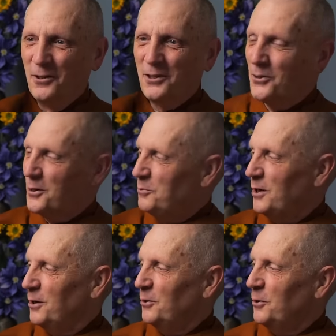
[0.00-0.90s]
what's the
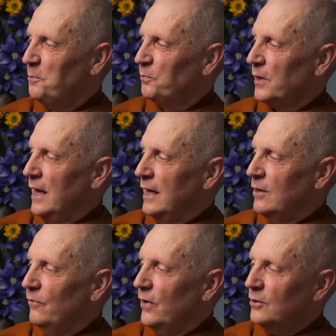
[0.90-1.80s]
subtitle?
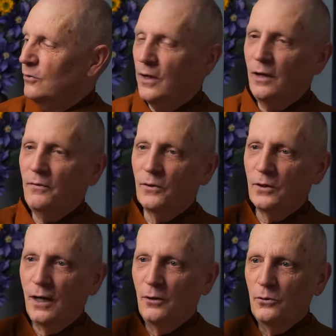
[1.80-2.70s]
Effective
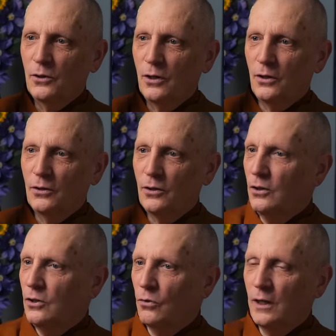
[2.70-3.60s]
Effort How to
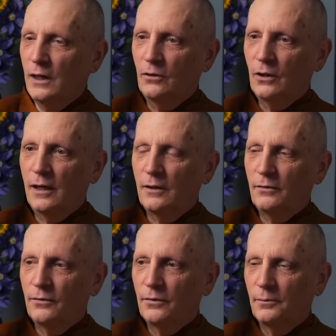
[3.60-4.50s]
Garden Your Inner
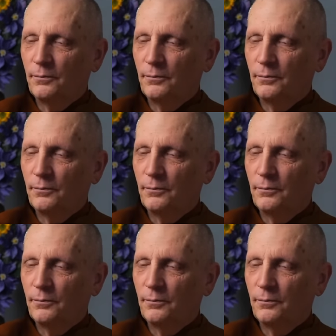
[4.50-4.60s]
Life.